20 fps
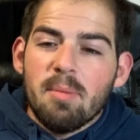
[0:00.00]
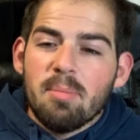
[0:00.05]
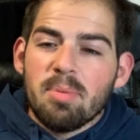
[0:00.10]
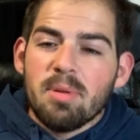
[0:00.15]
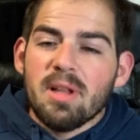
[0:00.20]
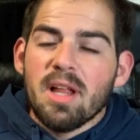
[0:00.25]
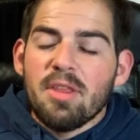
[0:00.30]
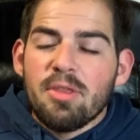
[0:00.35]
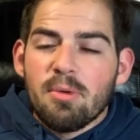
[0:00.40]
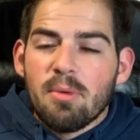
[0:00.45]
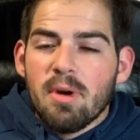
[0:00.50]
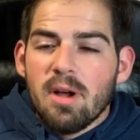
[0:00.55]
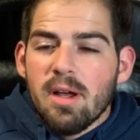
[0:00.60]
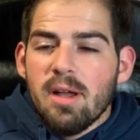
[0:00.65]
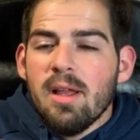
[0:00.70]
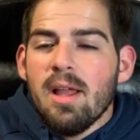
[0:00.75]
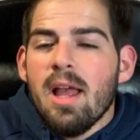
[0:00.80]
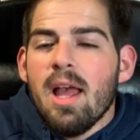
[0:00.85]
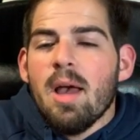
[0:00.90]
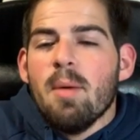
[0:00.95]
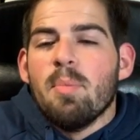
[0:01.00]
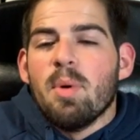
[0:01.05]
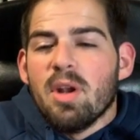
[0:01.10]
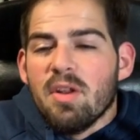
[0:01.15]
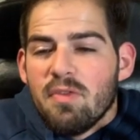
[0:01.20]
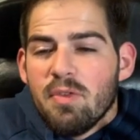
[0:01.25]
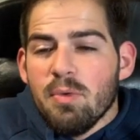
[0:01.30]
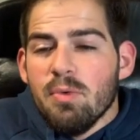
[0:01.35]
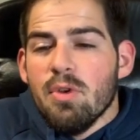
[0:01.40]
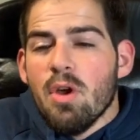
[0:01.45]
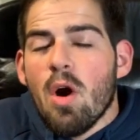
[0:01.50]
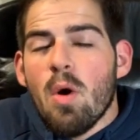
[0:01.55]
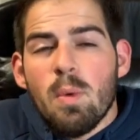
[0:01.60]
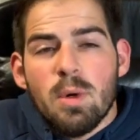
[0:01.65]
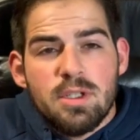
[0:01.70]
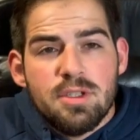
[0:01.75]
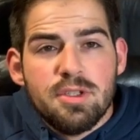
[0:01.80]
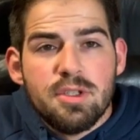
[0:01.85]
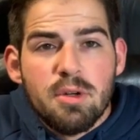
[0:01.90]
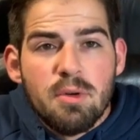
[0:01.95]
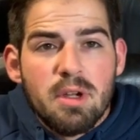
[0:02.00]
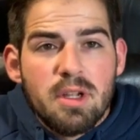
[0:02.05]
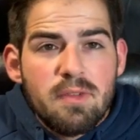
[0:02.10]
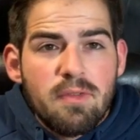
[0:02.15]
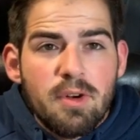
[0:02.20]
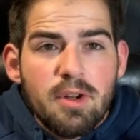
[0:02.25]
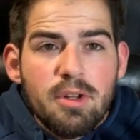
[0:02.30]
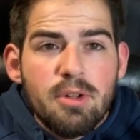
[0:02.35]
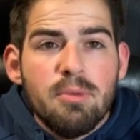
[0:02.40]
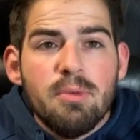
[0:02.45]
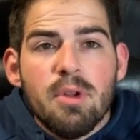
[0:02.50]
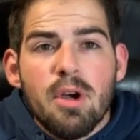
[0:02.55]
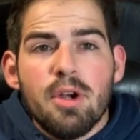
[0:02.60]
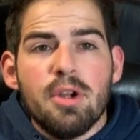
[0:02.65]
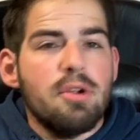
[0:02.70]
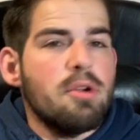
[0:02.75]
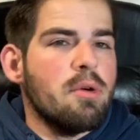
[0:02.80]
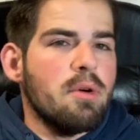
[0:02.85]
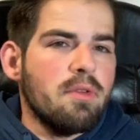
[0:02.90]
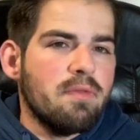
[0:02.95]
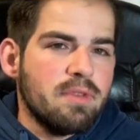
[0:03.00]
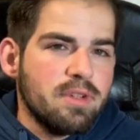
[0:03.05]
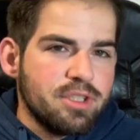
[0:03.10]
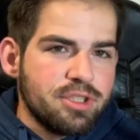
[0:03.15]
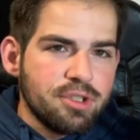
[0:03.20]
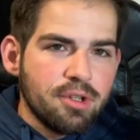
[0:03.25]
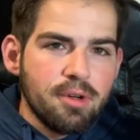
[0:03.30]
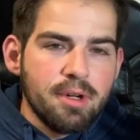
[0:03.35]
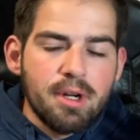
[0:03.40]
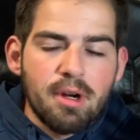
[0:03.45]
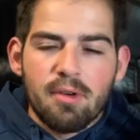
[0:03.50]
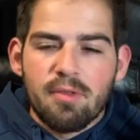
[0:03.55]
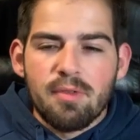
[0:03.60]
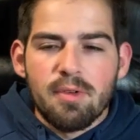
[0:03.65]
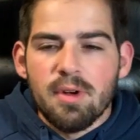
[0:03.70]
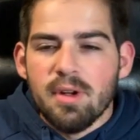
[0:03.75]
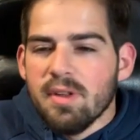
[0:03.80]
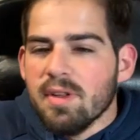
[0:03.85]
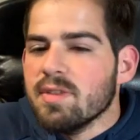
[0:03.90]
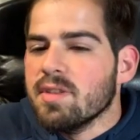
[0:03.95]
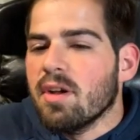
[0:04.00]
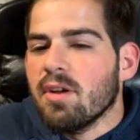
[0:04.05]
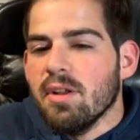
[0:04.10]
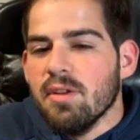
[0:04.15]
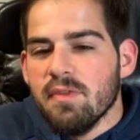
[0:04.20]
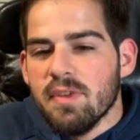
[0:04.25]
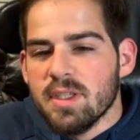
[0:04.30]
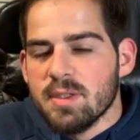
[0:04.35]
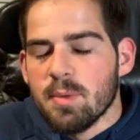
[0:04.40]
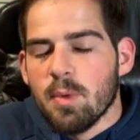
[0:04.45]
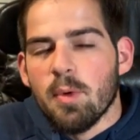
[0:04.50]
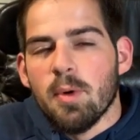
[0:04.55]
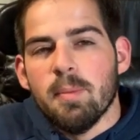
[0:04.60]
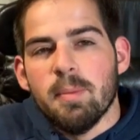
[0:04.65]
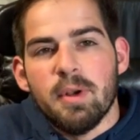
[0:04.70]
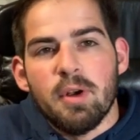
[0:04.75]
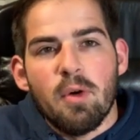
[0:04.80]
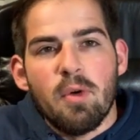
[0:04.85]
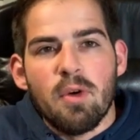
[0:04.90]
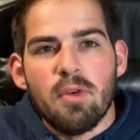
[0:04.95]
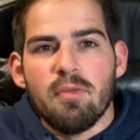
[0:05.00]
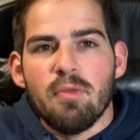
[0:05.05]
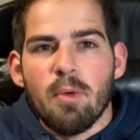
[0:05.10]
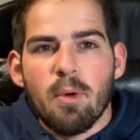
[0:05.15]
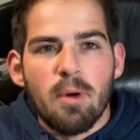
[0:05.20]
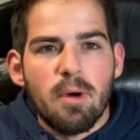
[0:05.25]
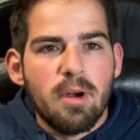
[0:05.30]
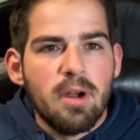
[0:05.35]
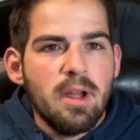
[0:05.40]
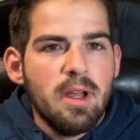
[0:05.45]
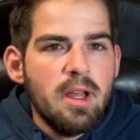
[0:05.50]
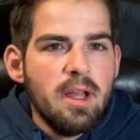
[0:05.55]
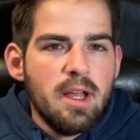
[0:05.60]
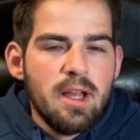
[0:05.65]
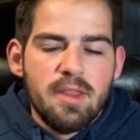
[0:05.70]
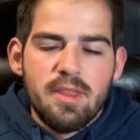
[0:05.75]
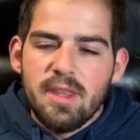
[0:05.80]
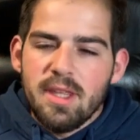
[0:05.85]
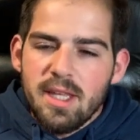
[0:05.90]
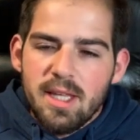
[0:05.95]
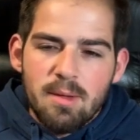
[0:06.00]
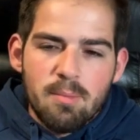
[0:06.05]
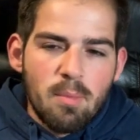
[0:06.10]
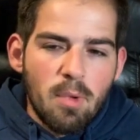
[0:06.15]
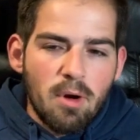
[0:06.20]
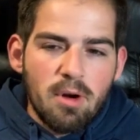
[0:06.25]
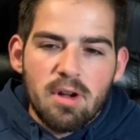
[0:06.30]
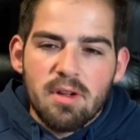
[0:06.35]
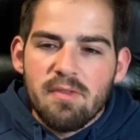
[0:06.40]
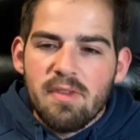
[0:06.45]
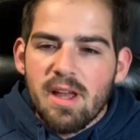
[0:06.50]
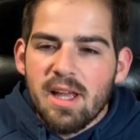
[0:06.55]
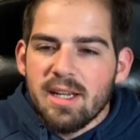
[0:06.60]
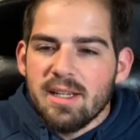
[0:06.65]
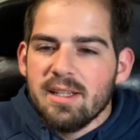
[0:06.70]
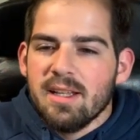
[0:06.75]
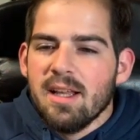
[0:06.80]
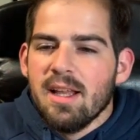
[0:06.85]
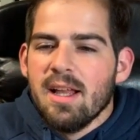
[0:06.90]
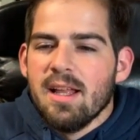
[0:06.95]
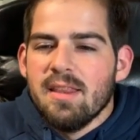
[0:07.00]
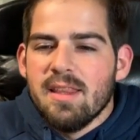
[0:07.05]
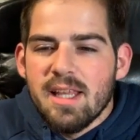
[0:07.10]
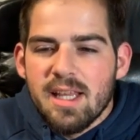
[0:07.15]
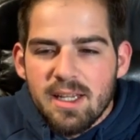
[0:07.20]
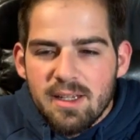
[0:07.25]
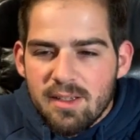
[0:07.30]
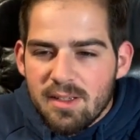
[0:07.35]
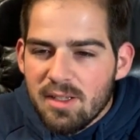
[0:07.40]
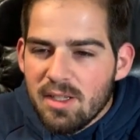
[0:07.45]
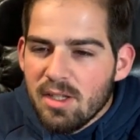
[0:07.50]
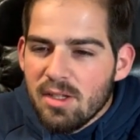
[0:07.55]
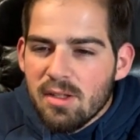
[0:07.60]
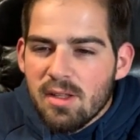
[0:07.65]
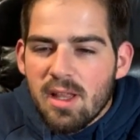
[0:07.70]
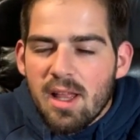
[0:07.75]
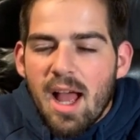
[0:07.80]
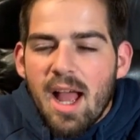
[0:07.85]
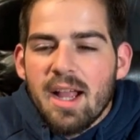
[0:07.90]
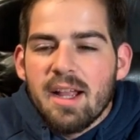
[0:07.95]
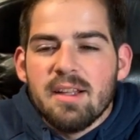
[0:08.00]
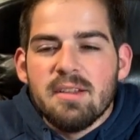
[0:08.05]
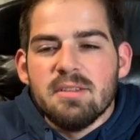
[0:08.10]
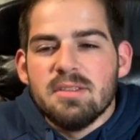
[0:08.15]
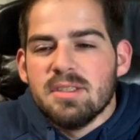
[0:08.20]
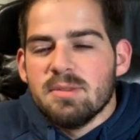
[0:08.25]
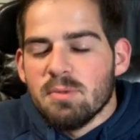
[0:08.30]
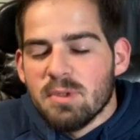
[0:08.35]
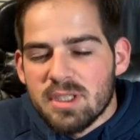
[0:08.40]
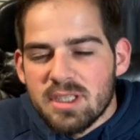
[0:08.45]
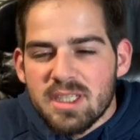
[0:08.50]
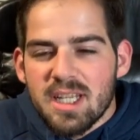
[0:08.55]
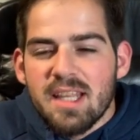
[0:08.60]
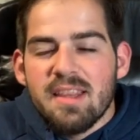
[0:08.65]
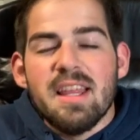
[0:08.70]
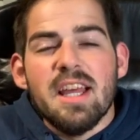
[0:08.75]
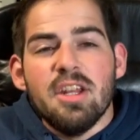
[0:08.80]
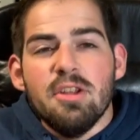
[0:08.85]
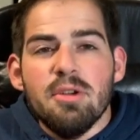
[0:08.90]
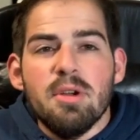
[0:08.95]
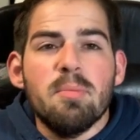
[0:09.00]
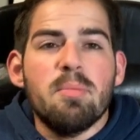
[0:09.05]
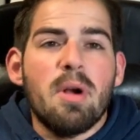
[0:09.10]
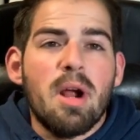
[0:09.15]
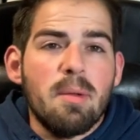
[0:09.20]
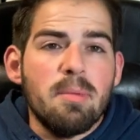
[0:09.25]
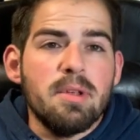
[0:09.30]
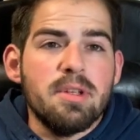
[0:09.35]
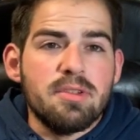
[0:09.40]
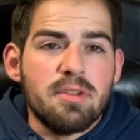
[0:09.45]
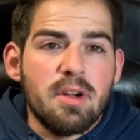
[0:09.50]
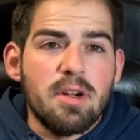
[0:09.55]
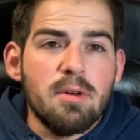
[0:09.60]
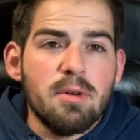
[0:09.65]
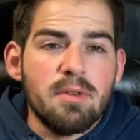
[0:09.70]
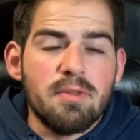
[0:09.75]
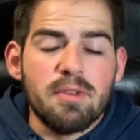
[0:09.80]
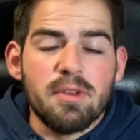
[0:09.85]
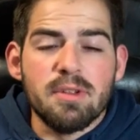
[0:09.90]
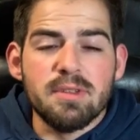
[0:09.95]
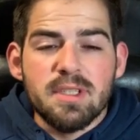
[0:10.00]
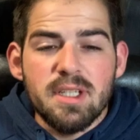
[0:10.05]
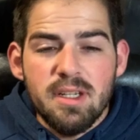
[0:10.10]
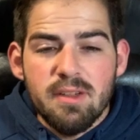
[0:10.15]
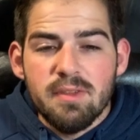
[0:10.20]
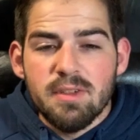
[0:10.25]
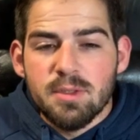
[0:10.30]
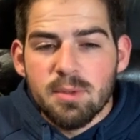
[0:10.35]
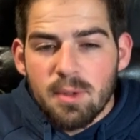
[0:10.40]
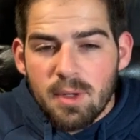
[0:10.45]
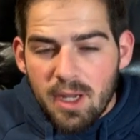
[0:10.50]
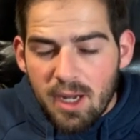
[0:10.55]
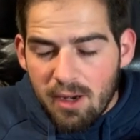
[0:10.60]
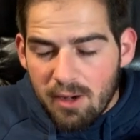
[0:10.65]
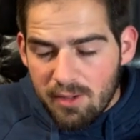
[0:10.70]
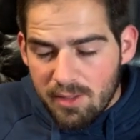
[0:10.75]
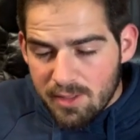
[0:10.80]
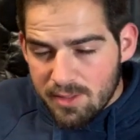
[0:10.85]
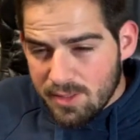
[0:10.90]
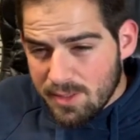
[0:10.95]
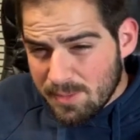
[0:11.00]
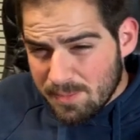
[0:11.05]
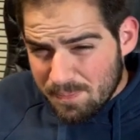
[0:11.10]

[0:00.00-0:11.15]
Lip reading: plethora. But if you know what you're going for, and you're going for Shuri, or for an Invisible Woman, or for the Merc event, then I would say then you can probably start going for those individual characters.